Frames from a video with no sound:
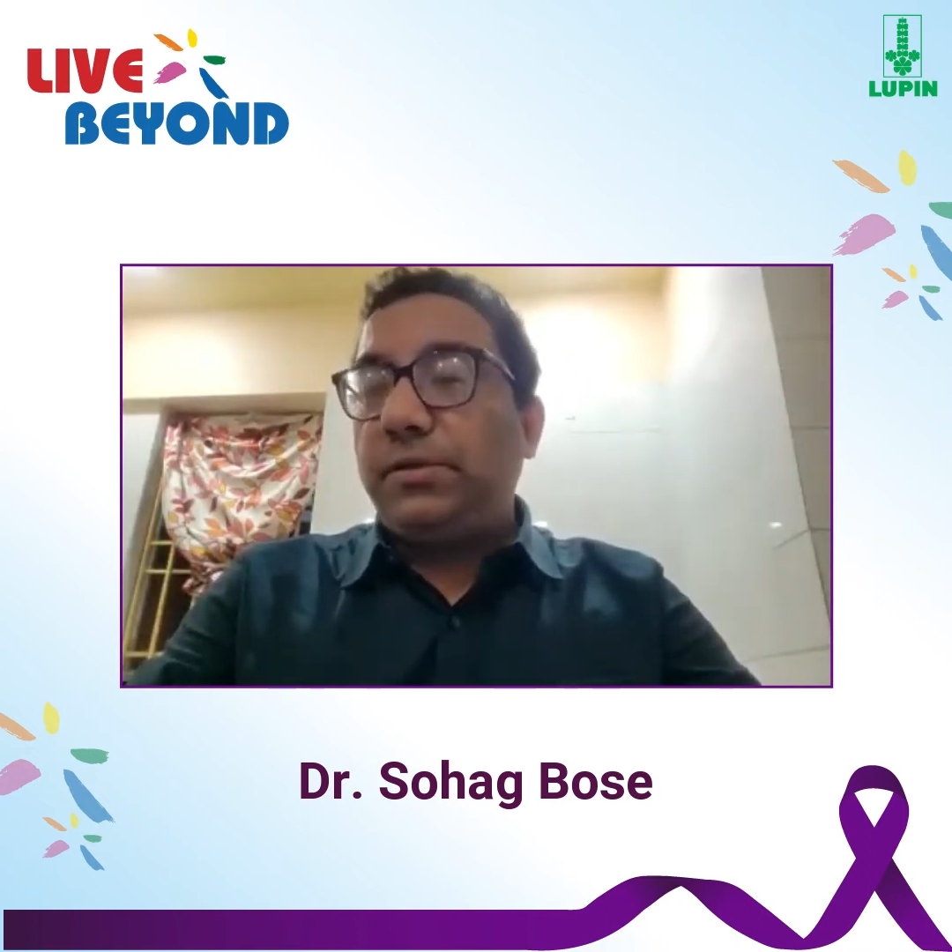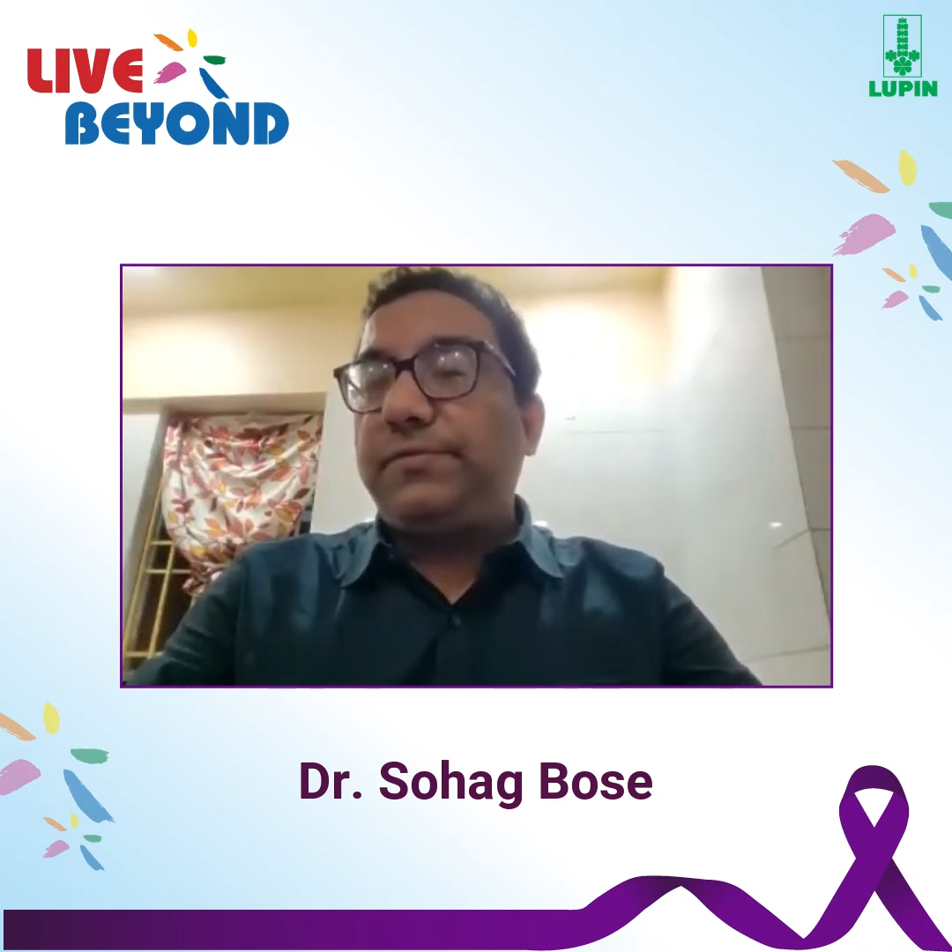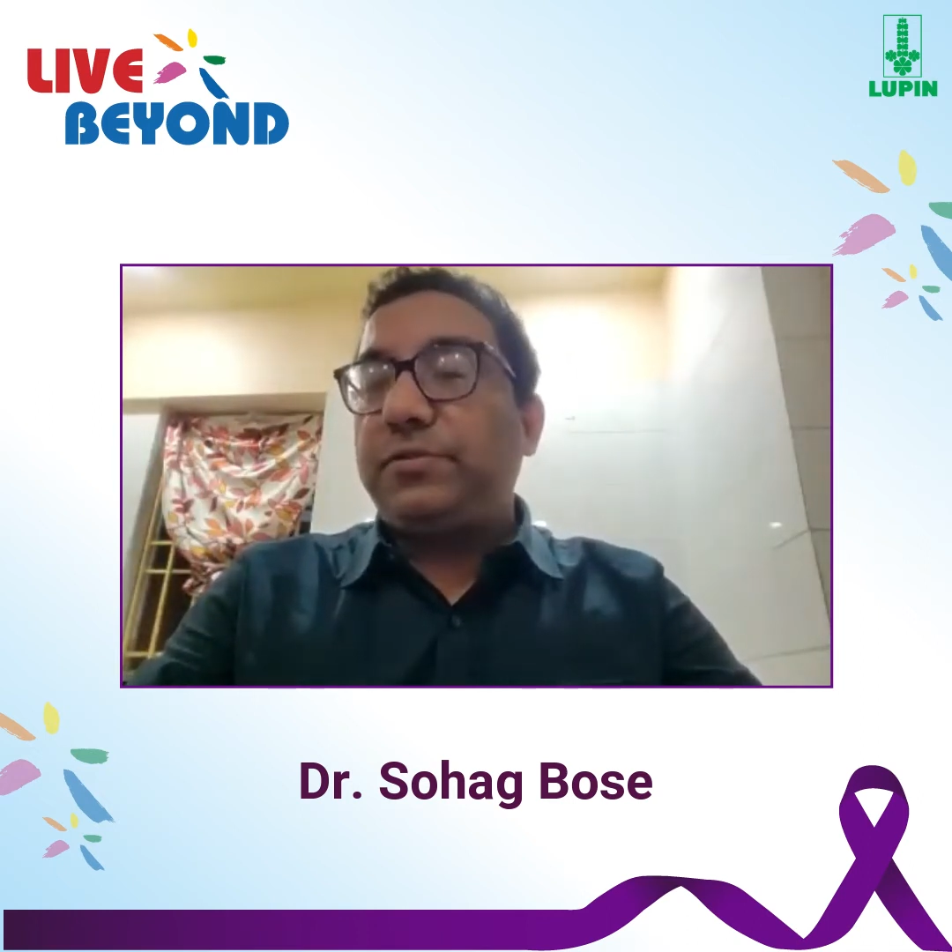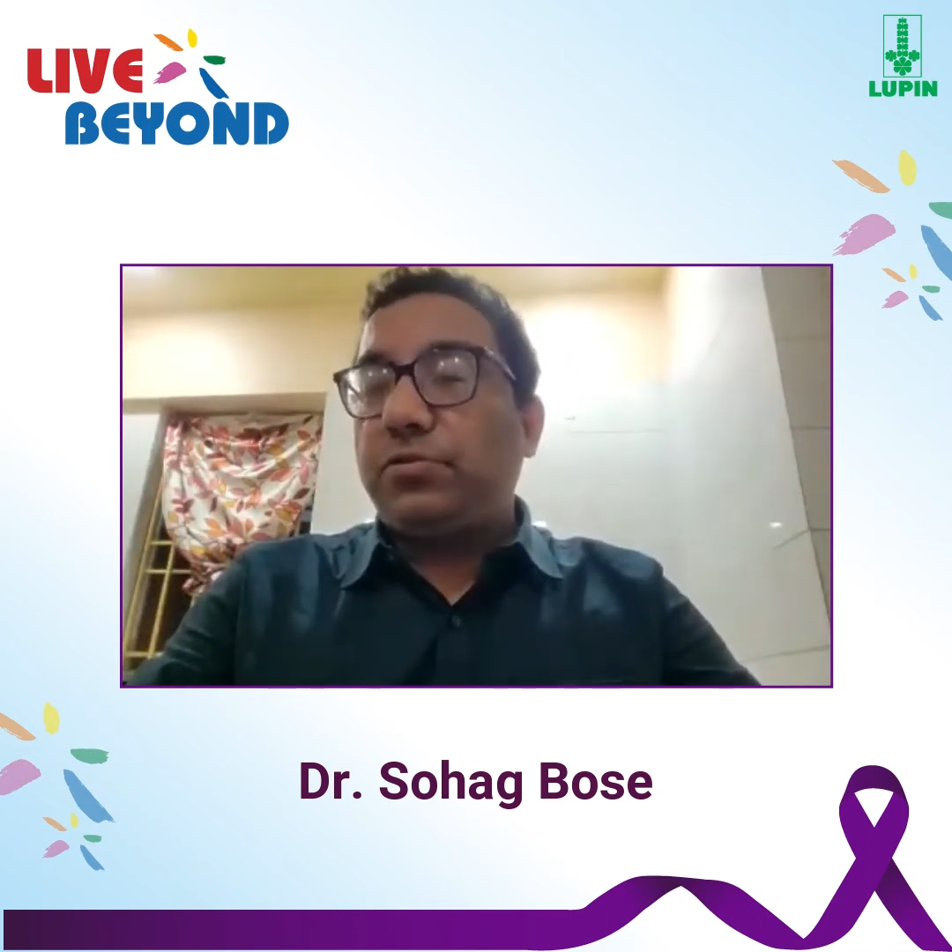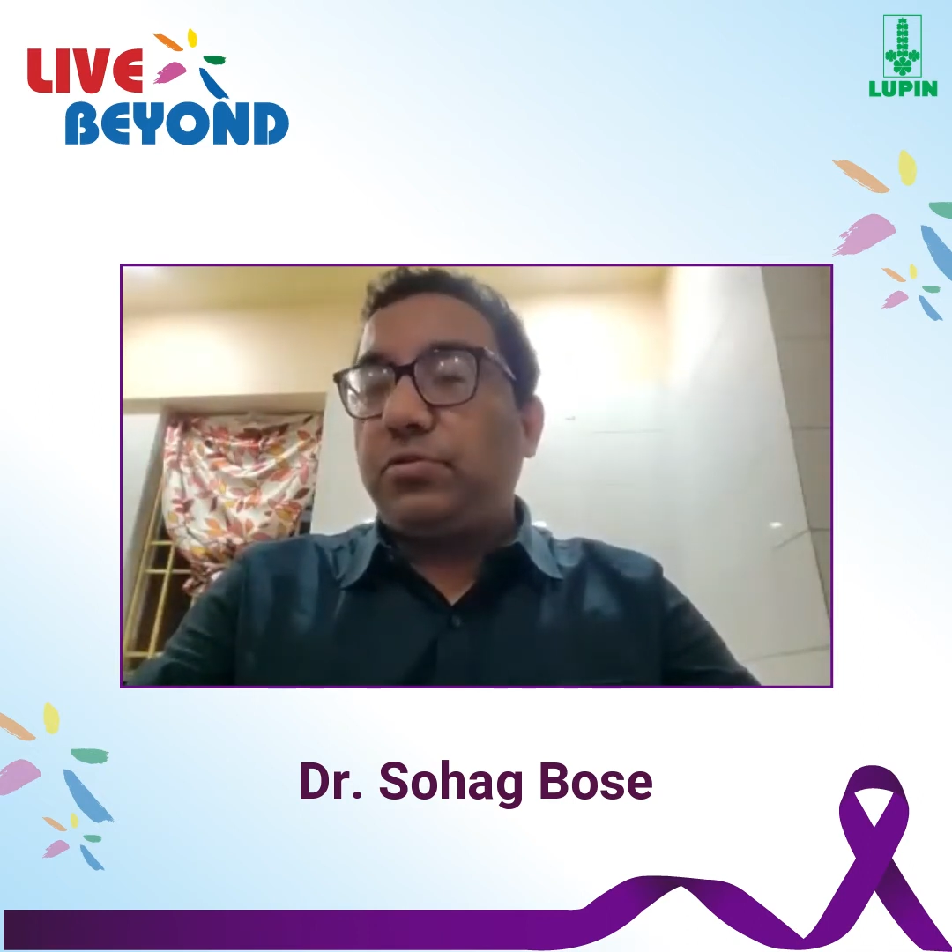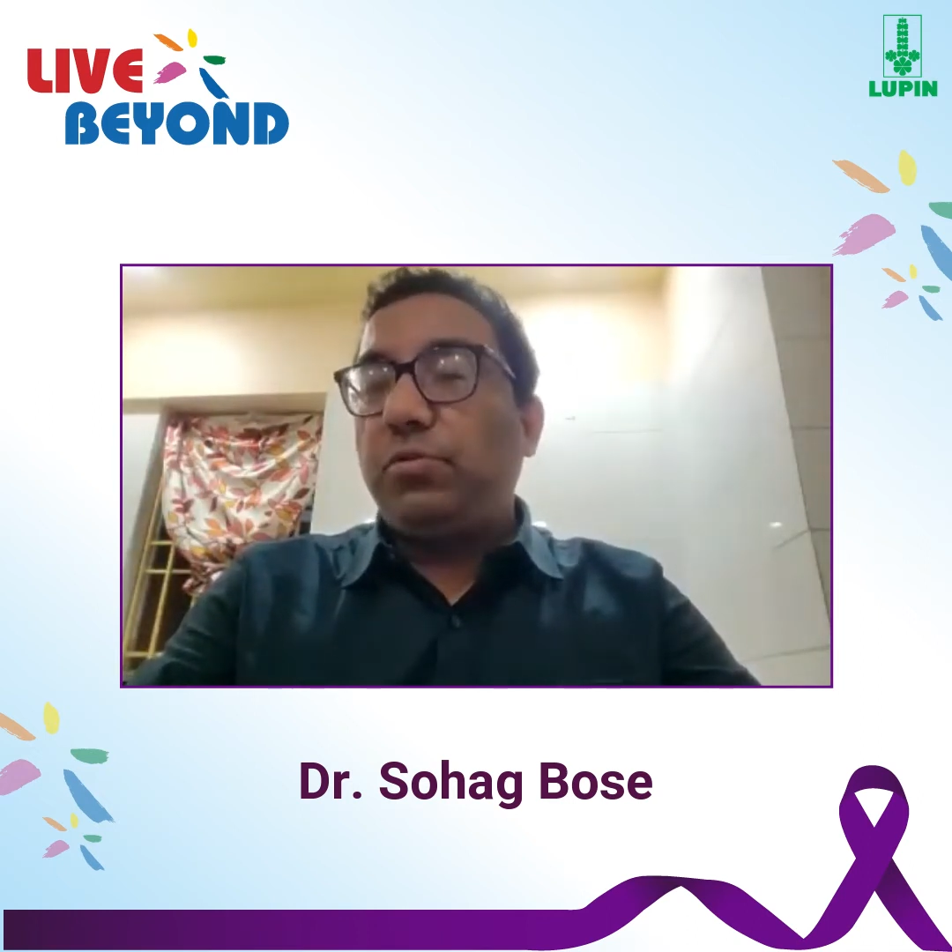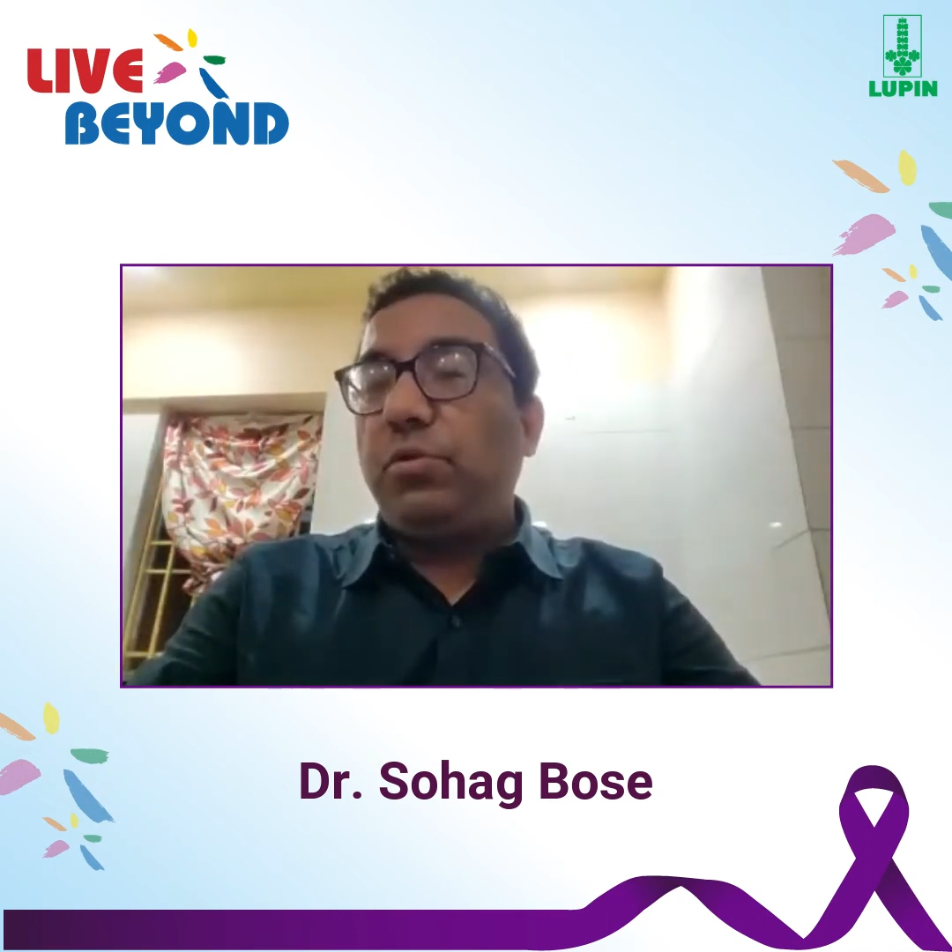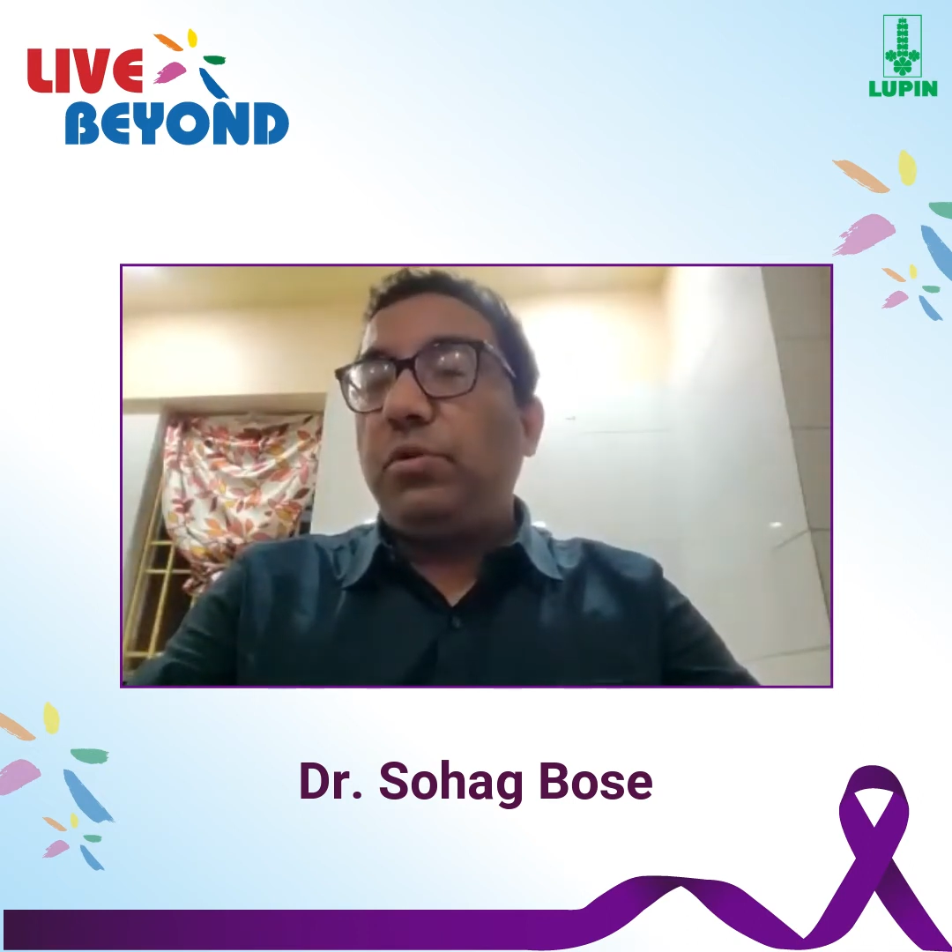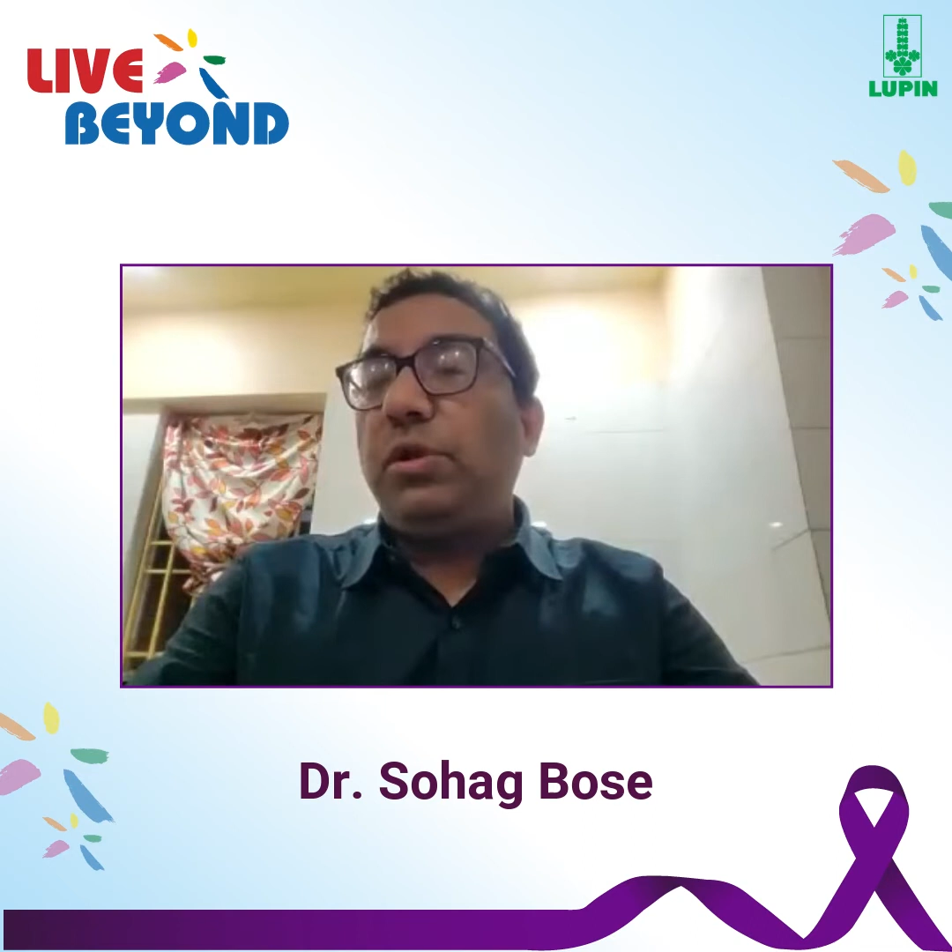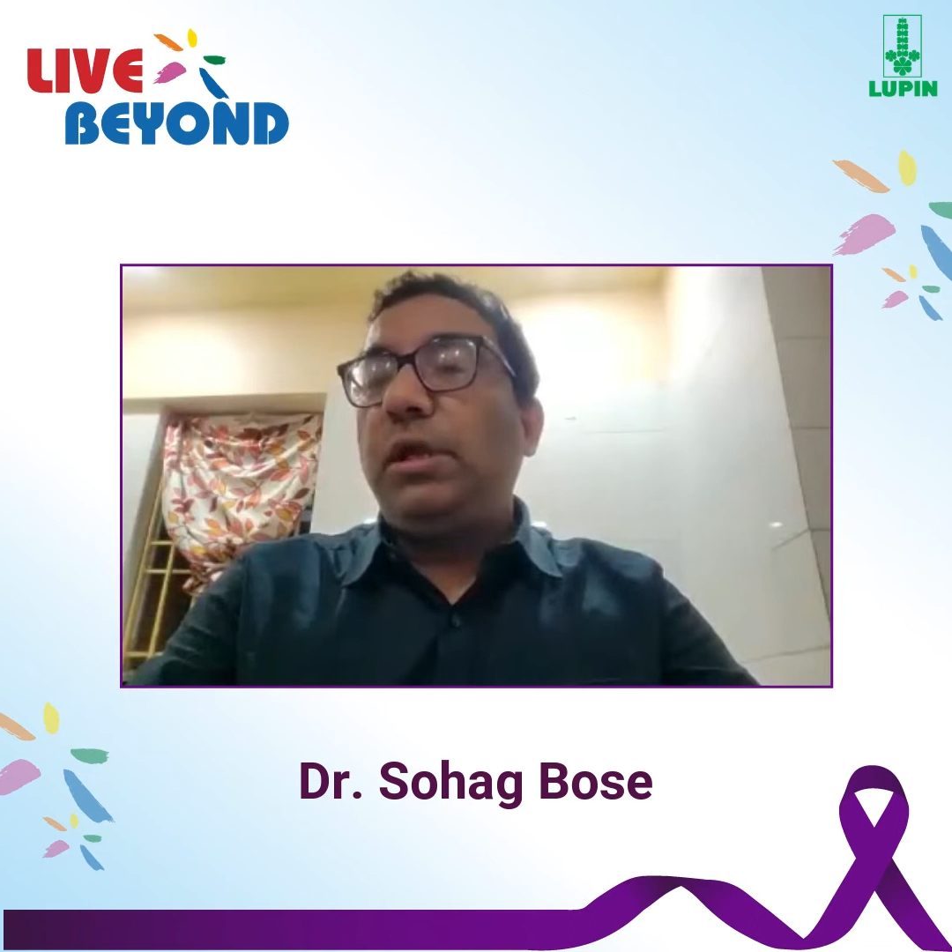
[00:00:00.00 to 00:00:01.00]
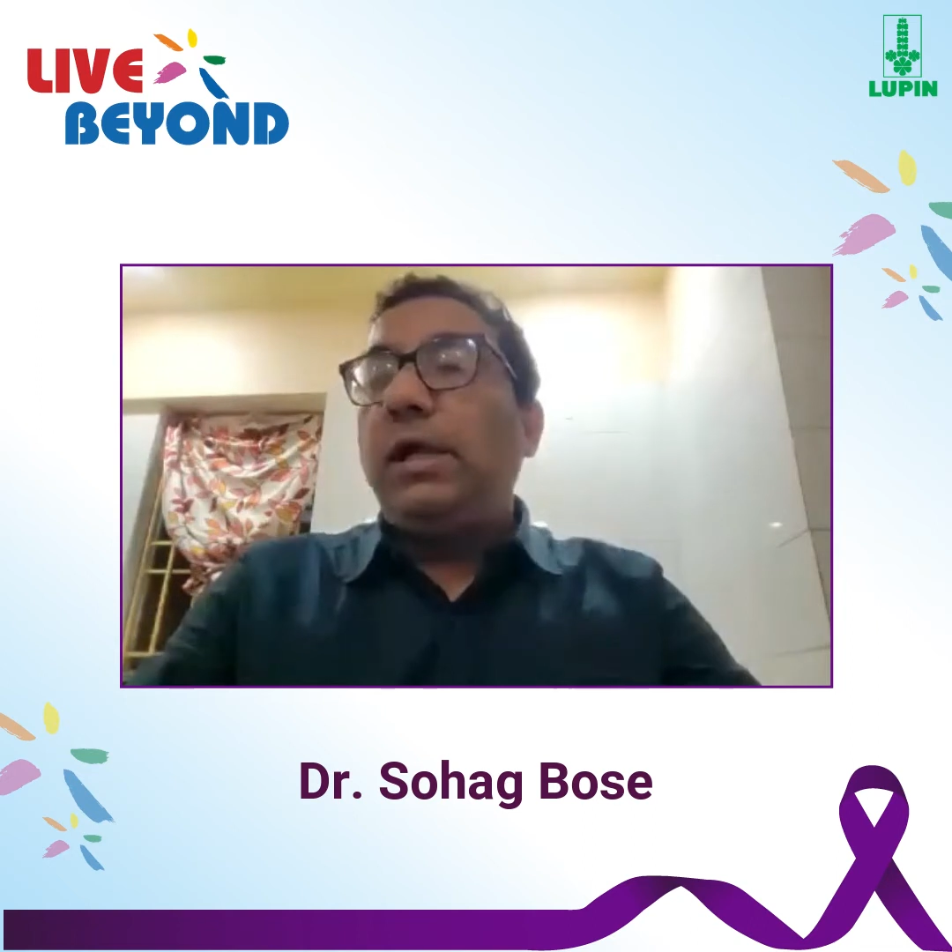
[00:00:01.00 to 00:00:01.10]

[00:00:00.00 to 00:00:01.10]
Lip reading: of stool,